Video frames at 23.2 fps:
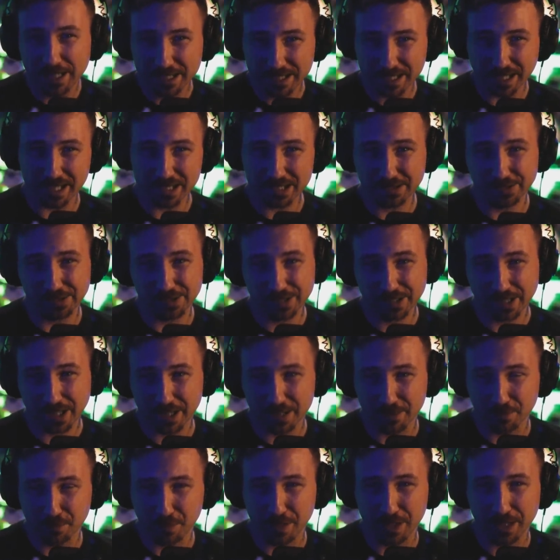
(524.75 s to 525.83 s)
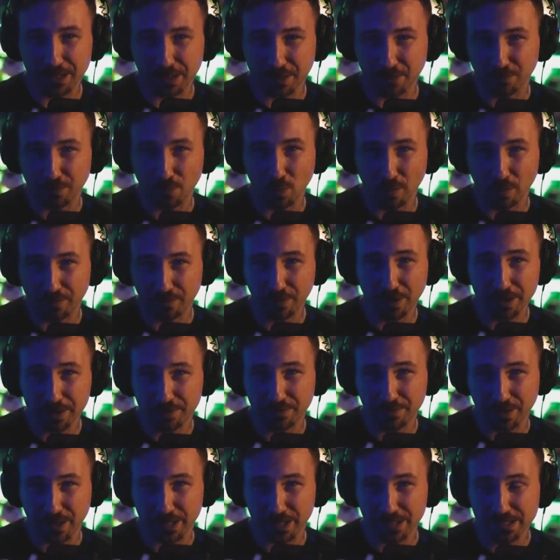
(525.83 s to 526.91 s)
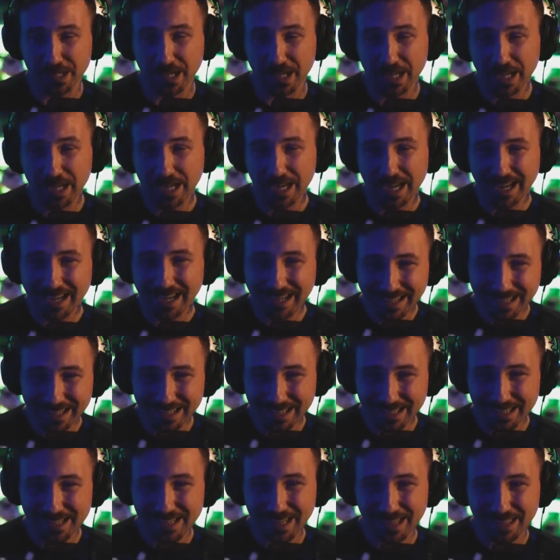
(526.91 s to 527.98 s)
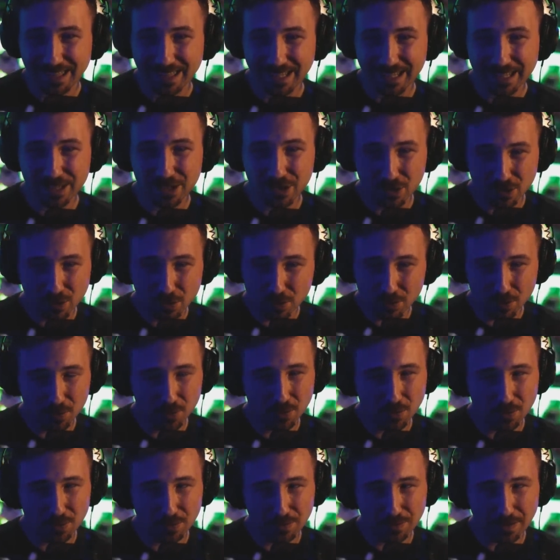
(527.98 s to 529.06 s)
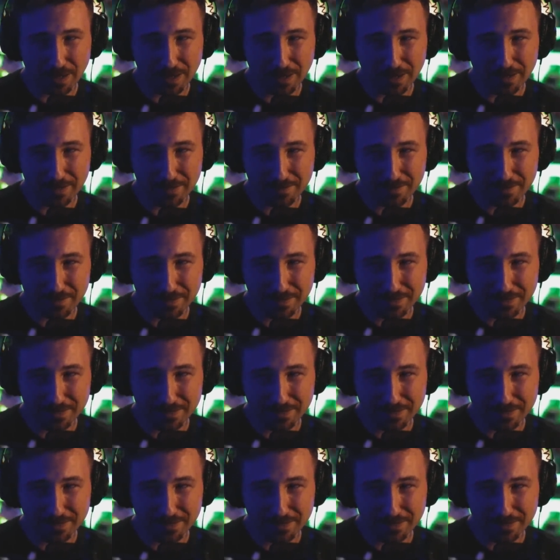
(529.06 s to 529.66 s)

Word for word: Tesla's kind of been at the forefront of this and they do uh,